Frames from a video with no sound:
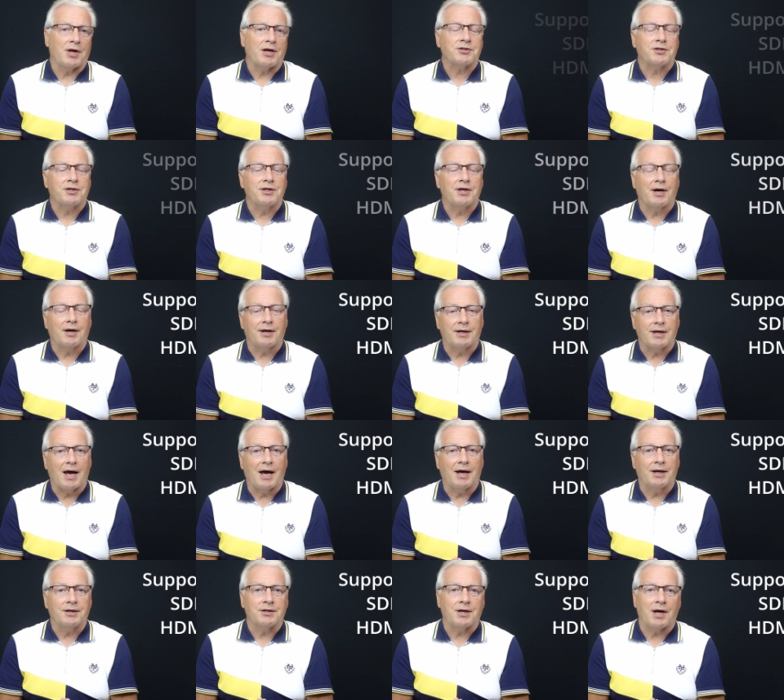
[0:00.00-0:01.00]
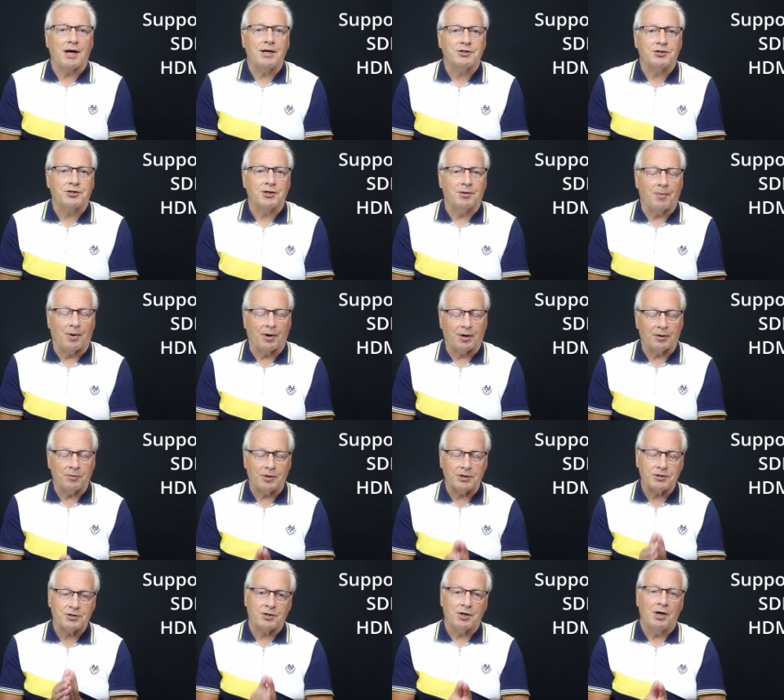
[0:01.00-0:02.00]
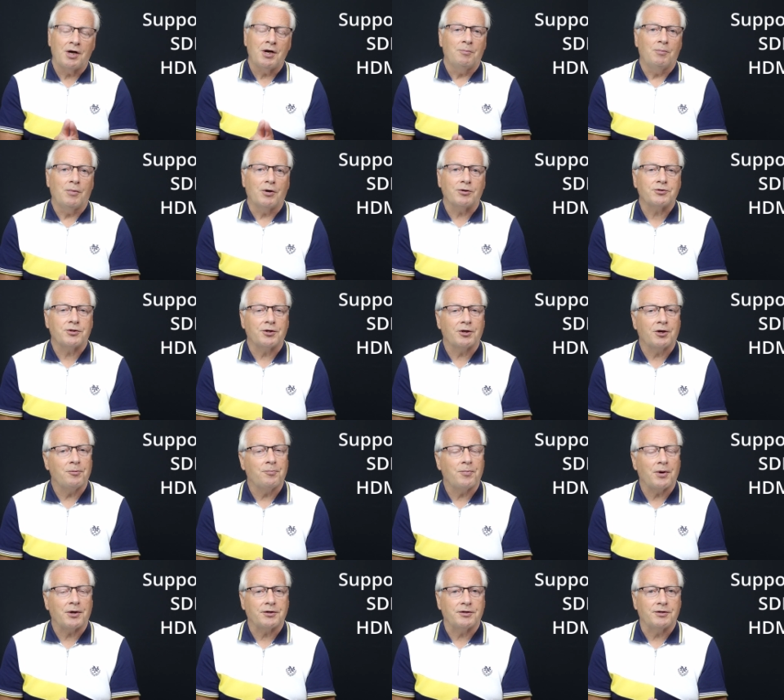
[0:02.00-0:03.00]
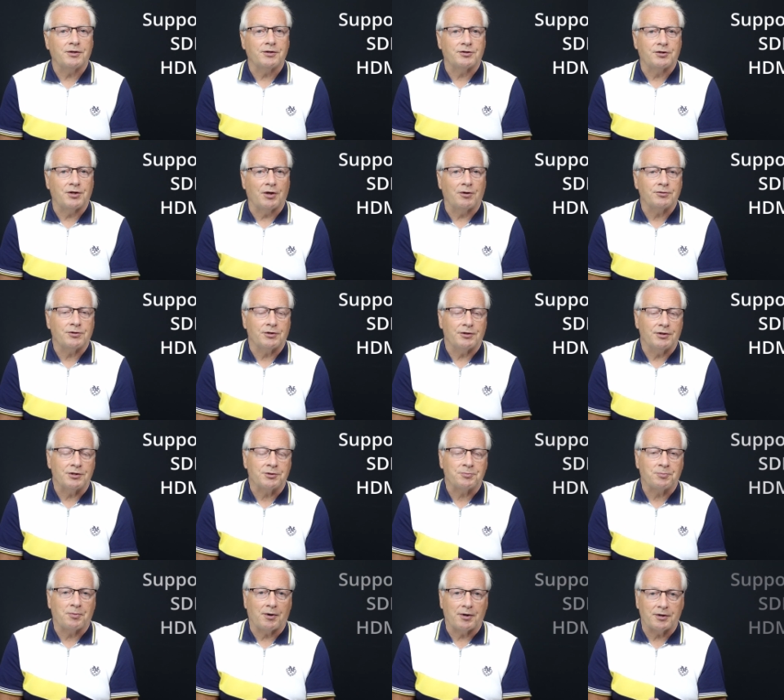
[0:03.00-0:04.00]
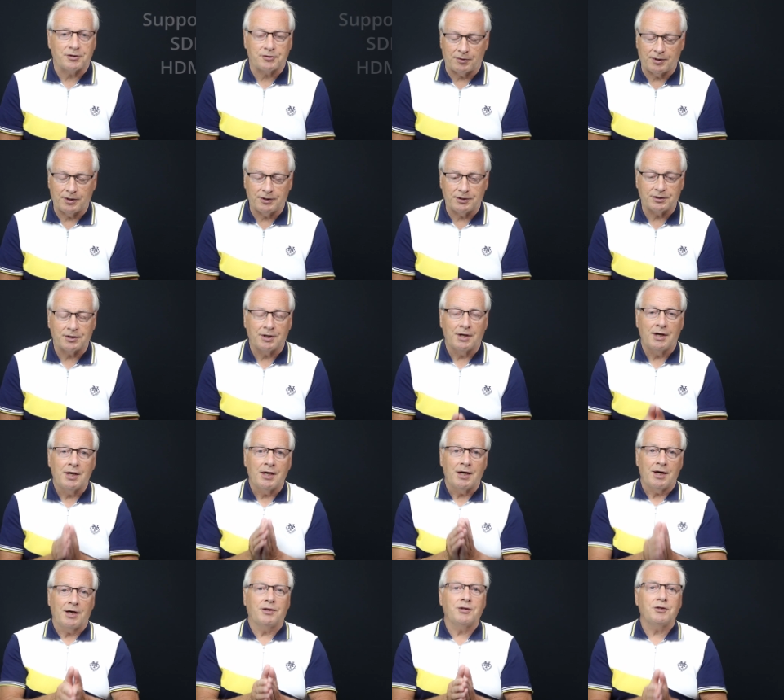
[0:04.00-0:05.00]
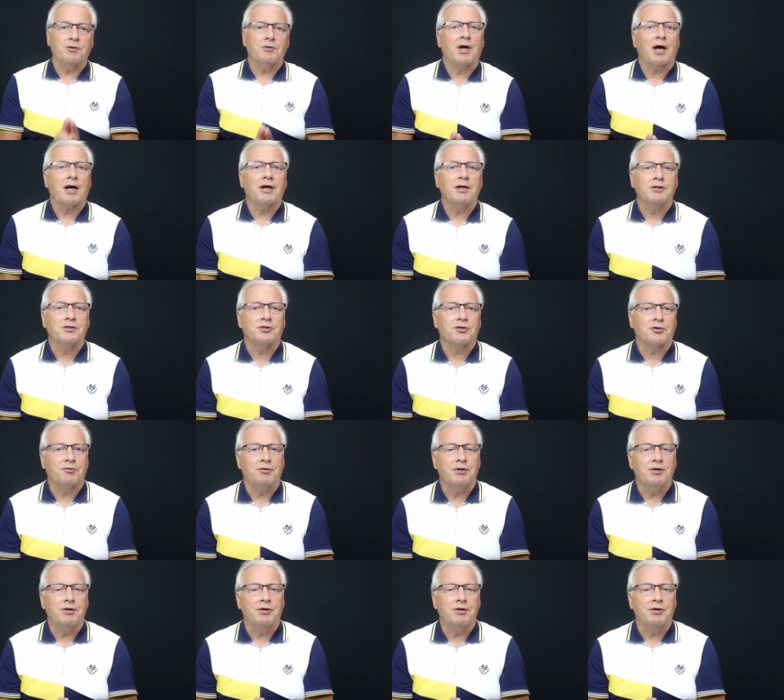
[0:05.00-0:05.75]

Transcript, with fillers: SDI and HDMI, which most of the competitors don't at this price range. In the UK, it's